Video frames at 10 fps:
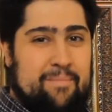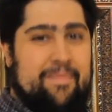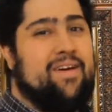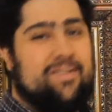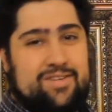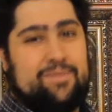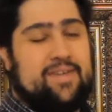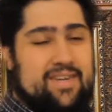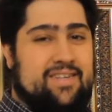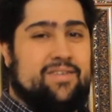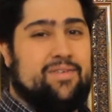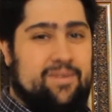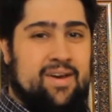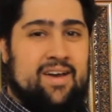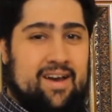male doing it
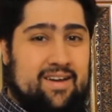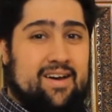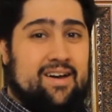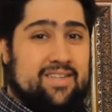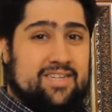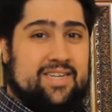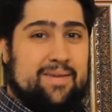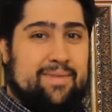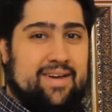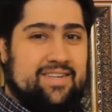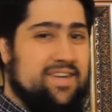to a girl the same age.